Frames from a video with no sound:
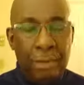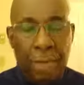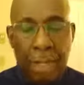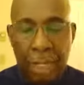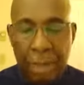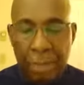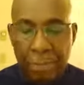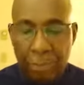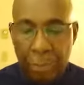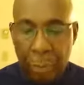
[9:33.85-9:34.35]

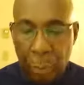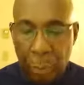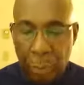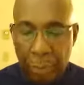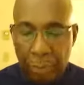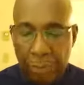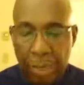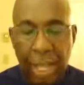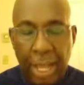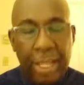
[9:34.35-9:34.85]
uh,
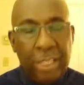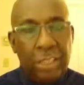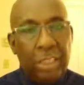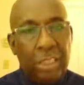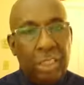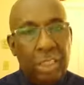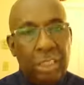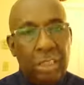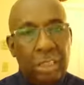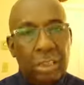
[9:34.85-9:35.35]
glorifying
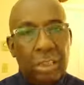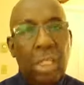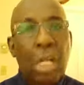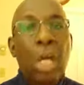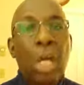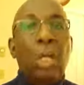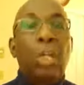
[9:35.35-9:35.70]
Jesus,